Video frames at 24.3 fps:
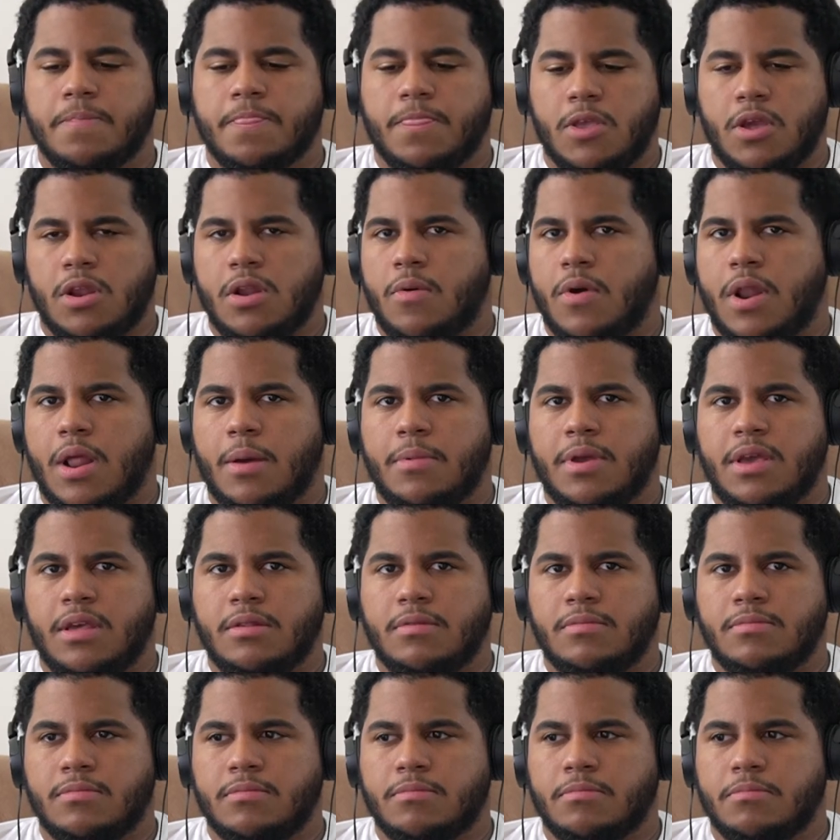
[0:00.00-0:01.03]
Do you know what I
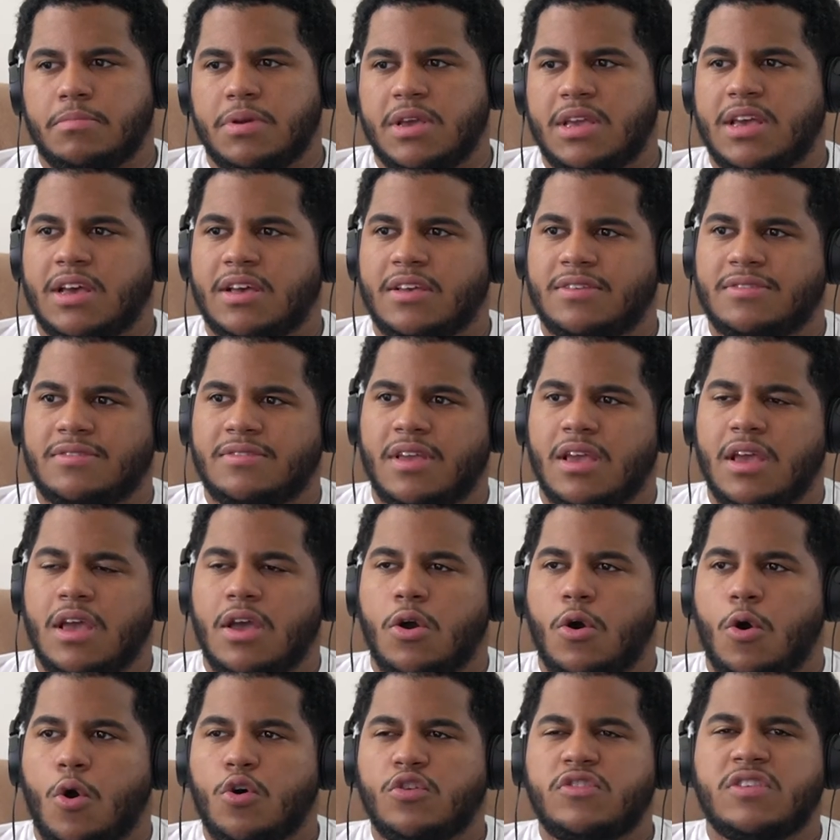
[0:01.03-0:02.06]
mean? Because
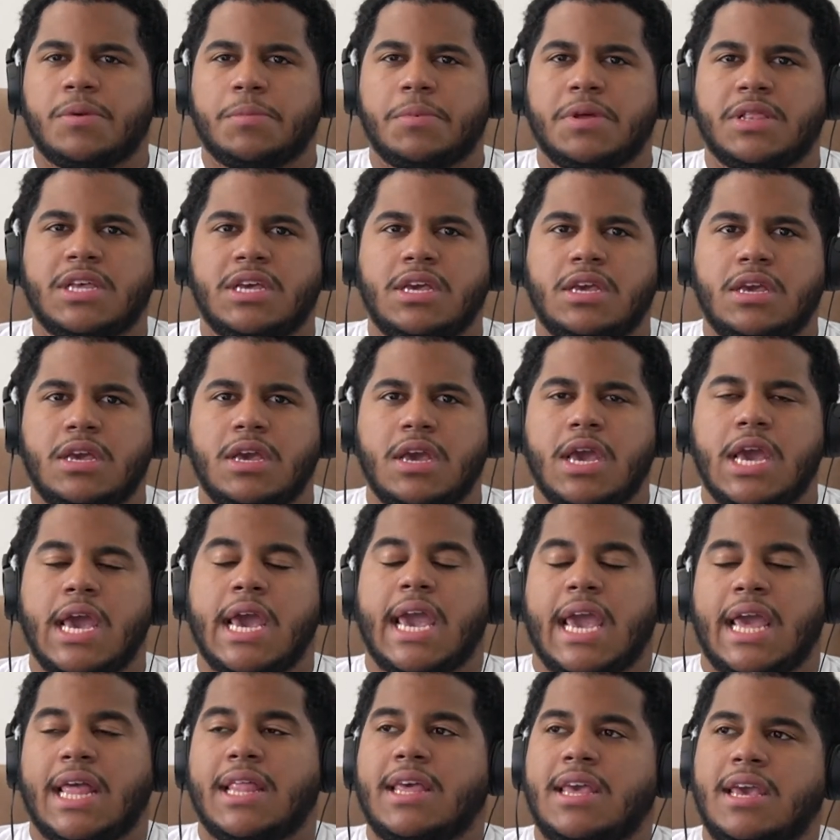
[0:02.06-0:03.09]
ultimately,
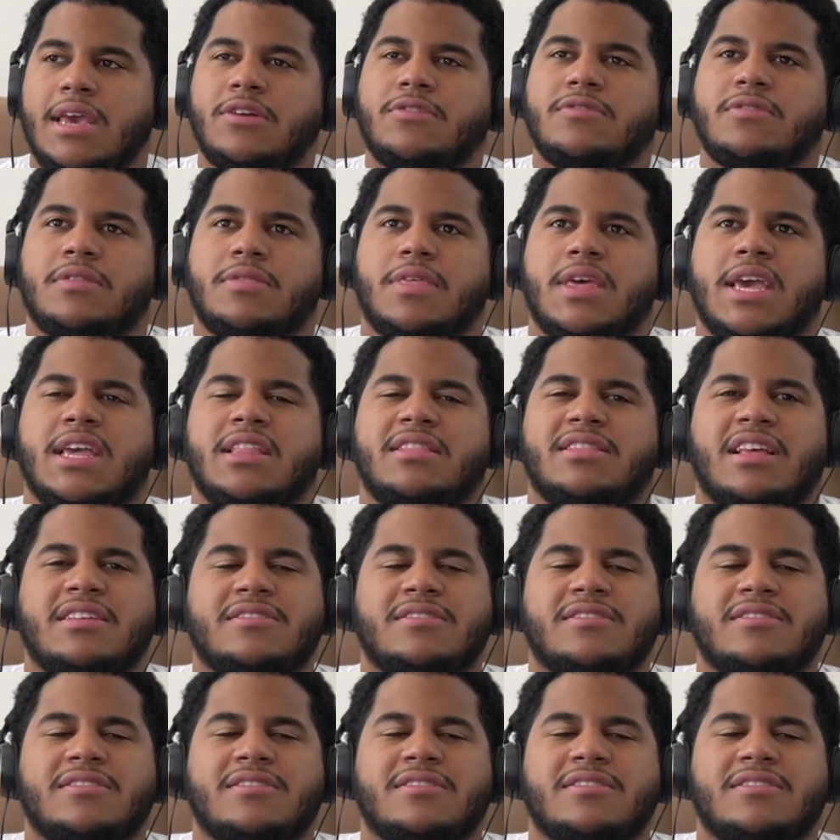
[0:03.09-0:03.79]
and here's the thing.